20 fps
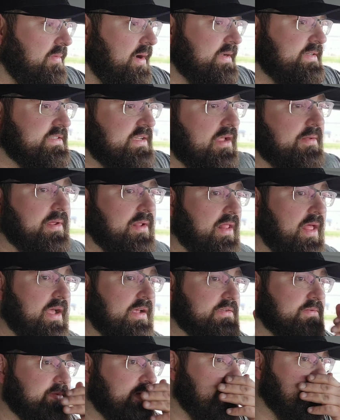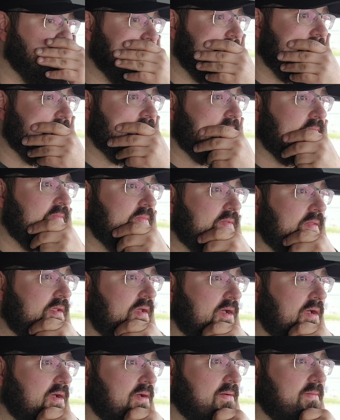My summit last week,
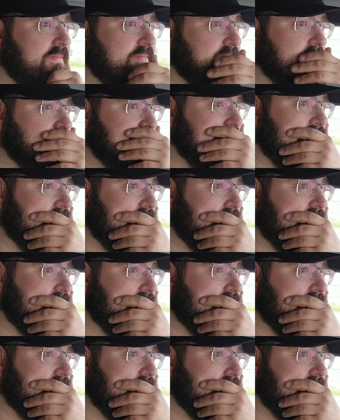um,